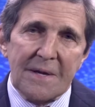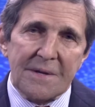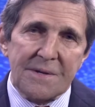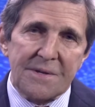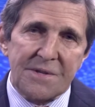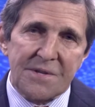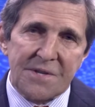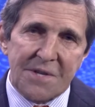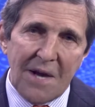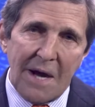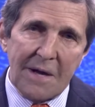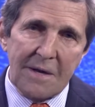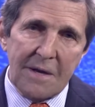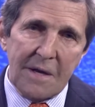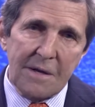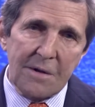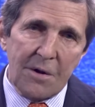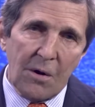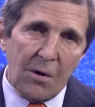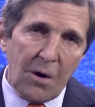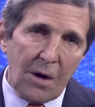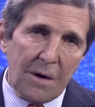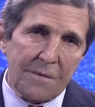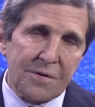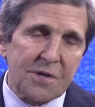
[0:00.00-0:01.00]
sited
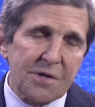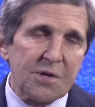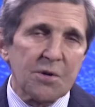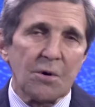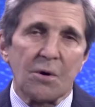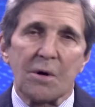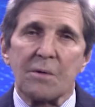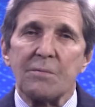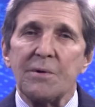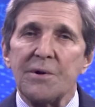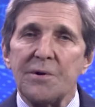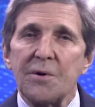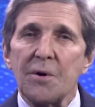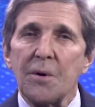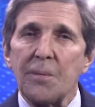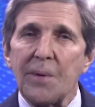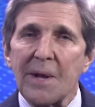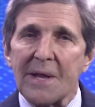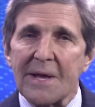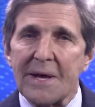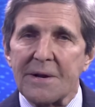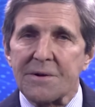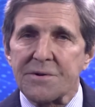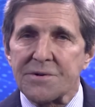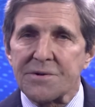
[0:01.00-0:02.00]
offshore
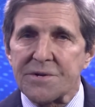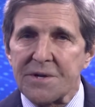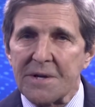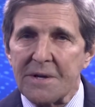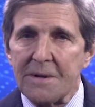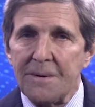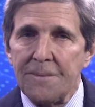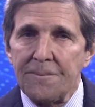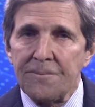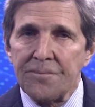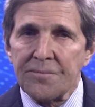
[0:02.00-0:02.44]
renewable energy.